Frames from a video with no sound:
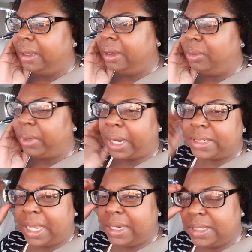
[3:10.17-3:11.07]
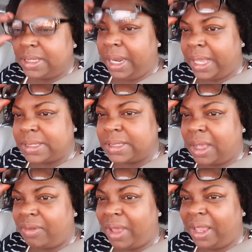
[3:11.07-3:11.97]
uh, when I take these glasses
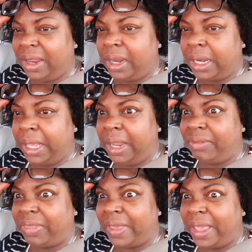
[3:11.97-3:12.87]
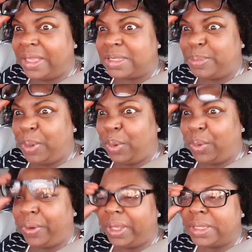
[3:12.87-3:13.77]
off like here, everything is
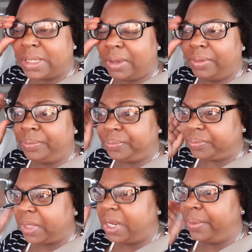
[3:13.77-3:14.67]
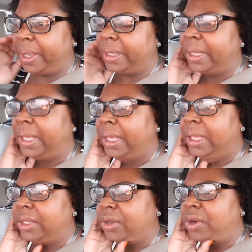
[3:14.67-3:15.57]
blurry. So anyway,
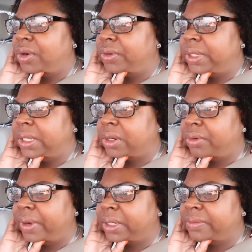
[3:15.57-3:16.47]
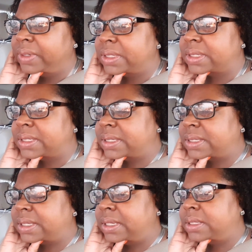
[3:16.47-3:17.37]
your girl need corrective lenses to
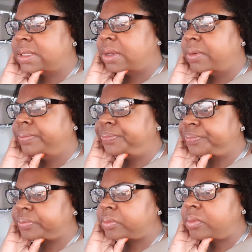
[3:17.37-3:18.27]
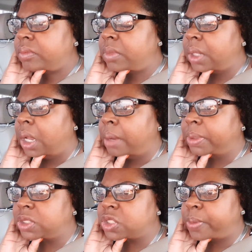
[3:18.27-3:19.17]
see. So I'm
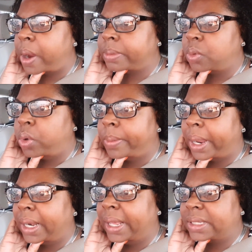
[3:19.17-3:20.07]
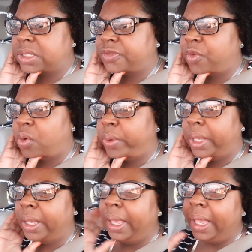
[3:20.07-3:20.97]
gonna just probably wear my glasses for a
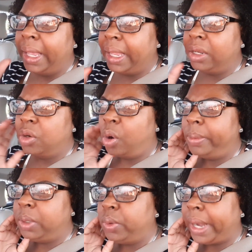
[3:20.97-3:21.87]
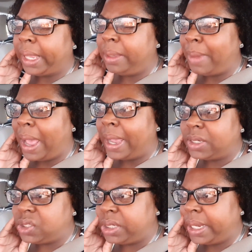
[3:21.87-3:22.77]
week. Normally when I get my
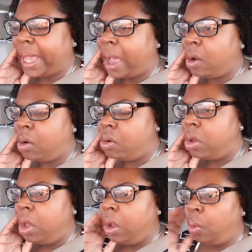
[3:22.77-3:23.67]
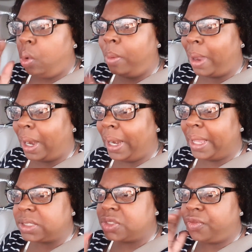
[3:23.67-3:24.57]
eyes checked, I'll wear my
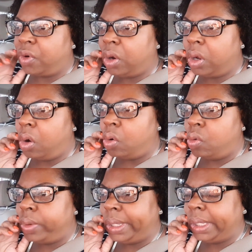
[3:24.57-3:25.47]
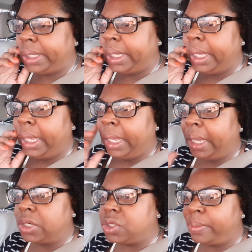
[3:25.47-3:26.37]
glasses for a whole week
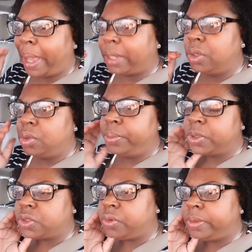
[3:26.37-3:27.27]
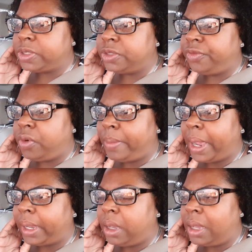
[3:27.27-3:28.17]
until my new prescription for
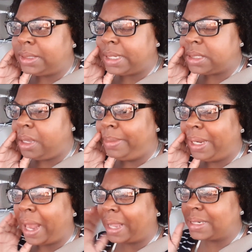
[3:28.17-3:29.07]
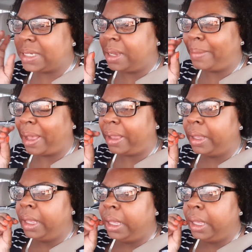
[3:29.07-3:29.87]
my contacts come in. And I can tell my